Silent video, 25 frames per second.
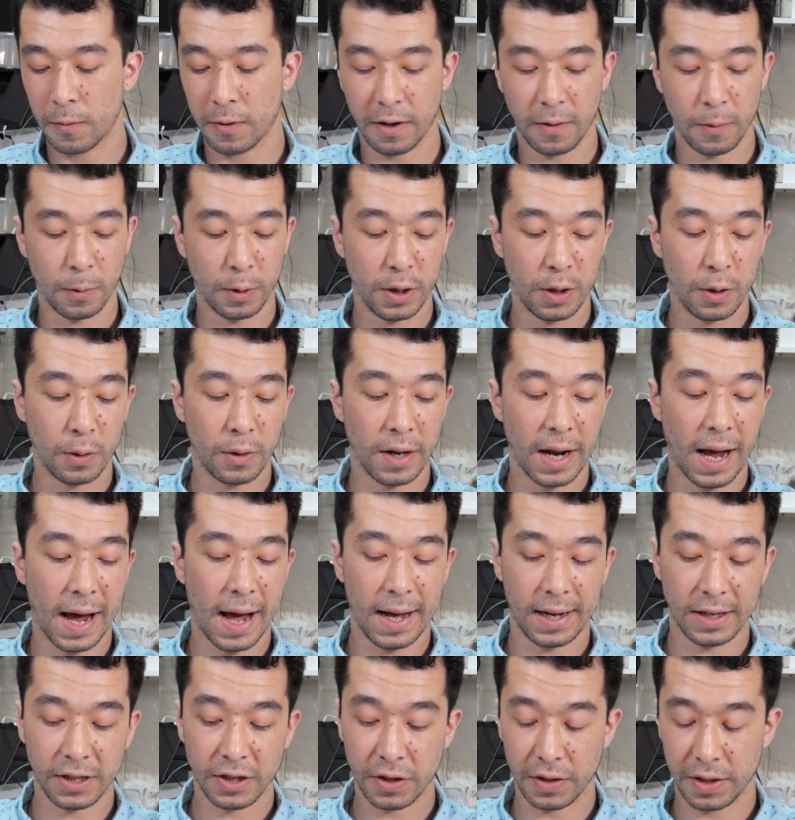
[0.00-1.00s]
where you could
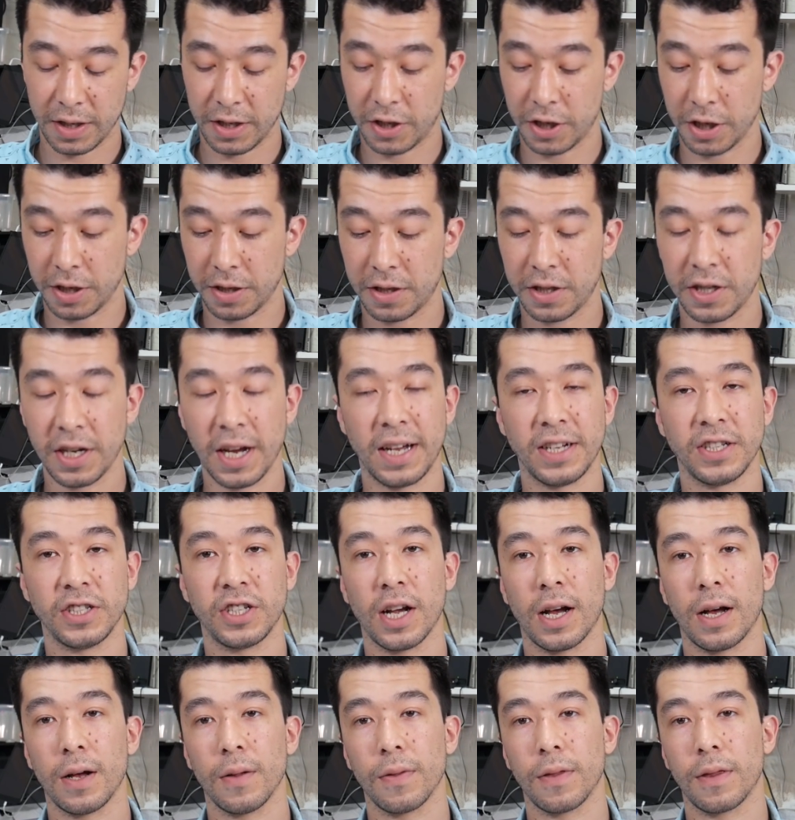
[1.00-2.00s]
actually just
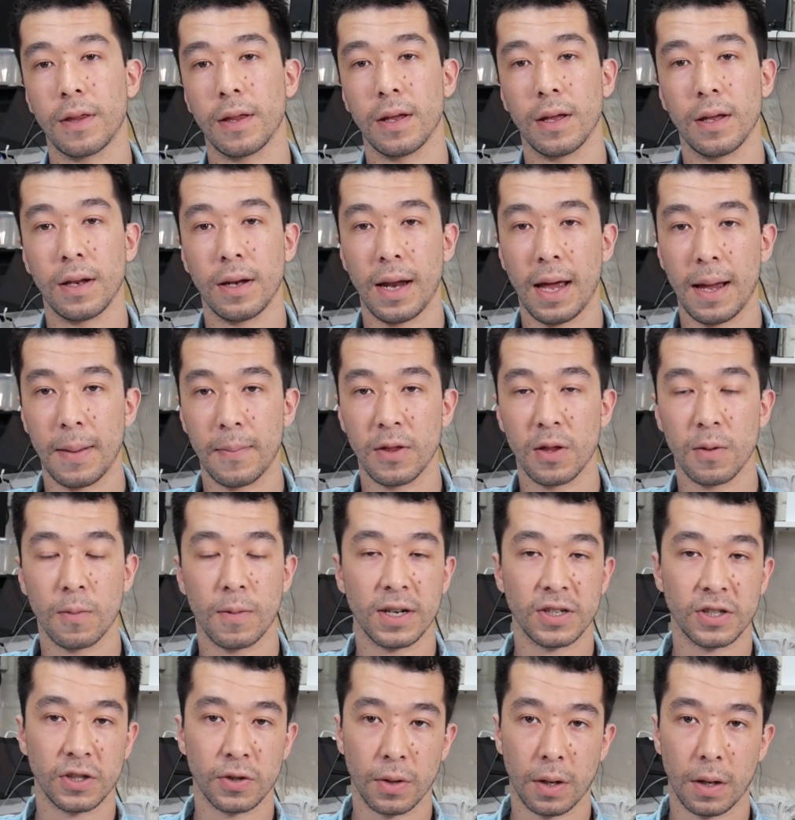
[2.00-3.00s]
change out the name of
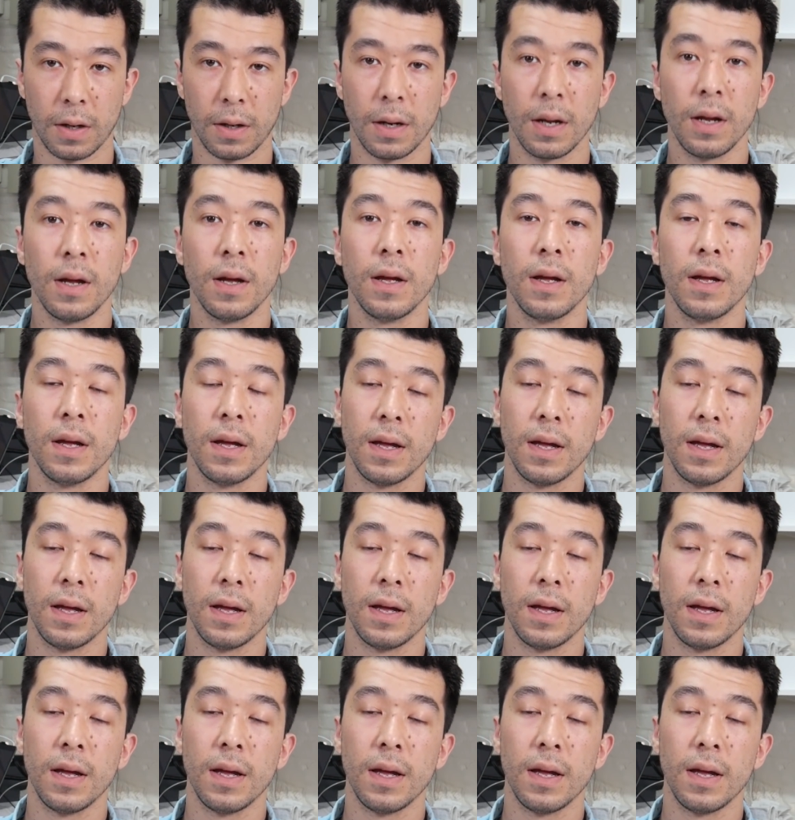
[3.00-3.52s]
the restaurant